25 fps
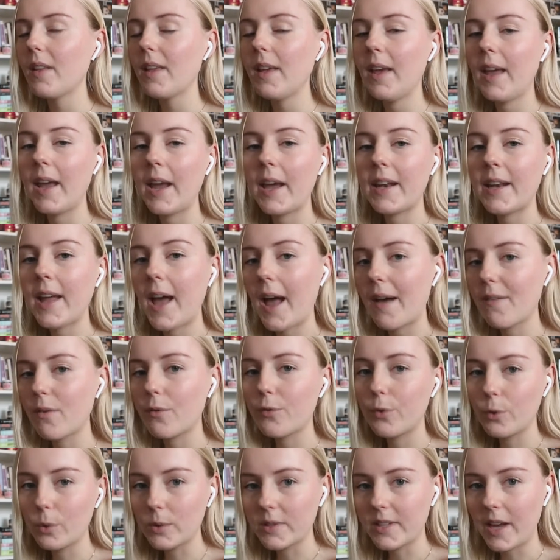and have a
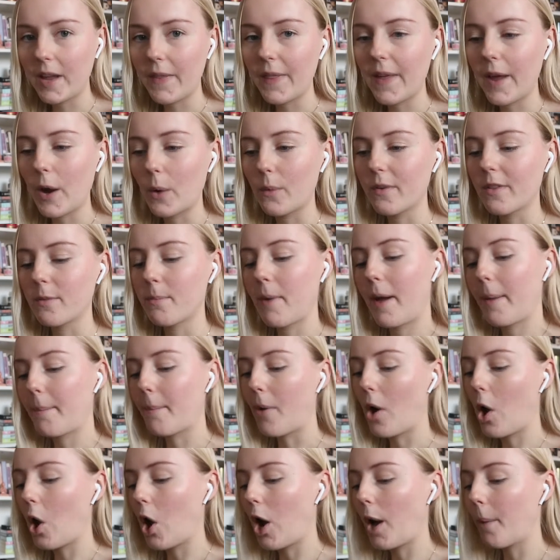full day there with my
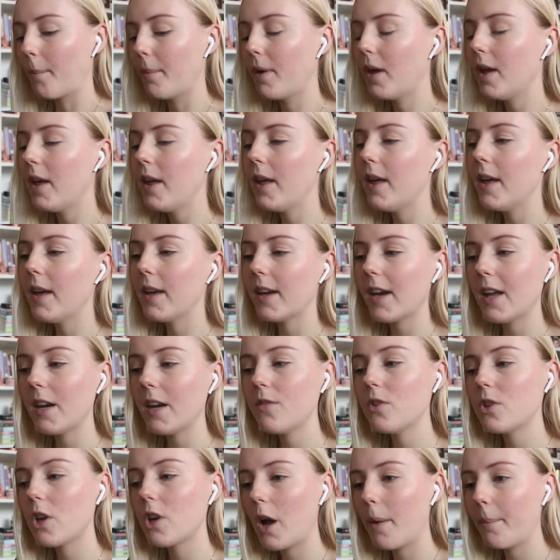mom, kind
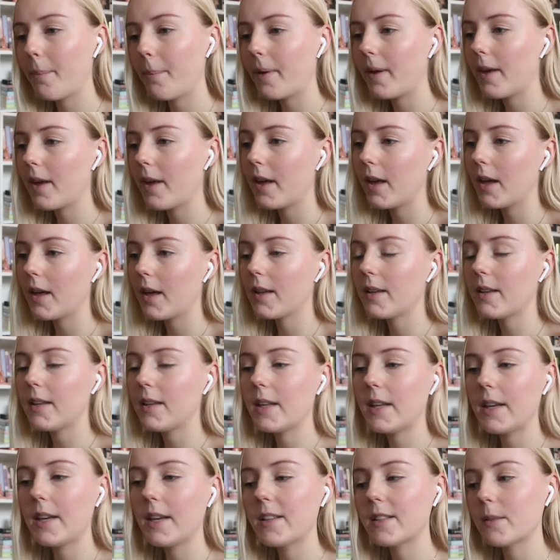of shopping,
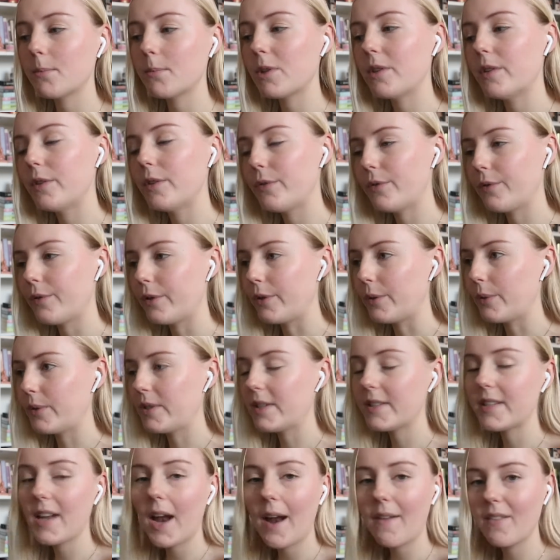eating some good food,
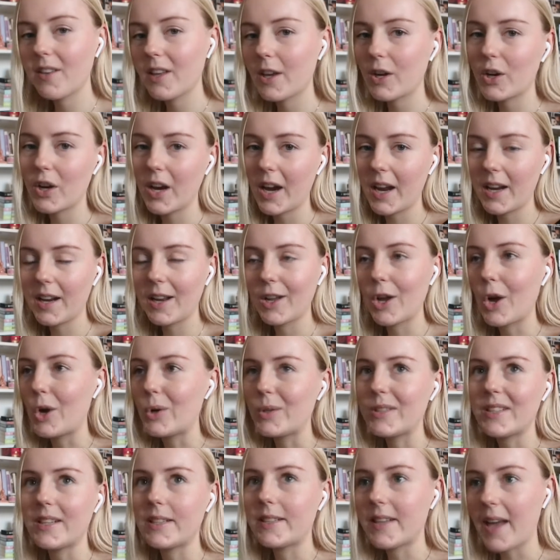just having a great and
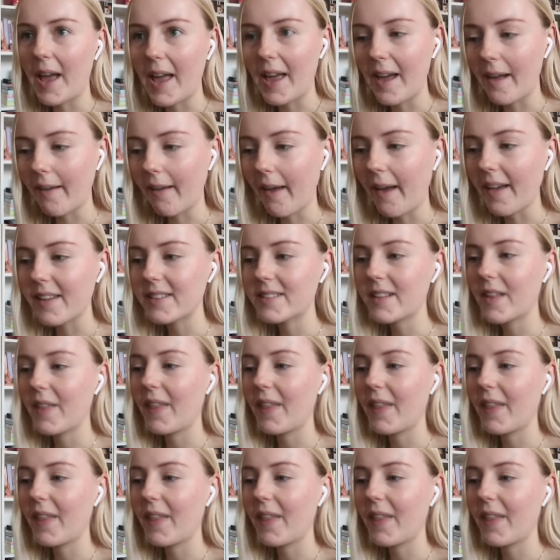cozy day, I guess.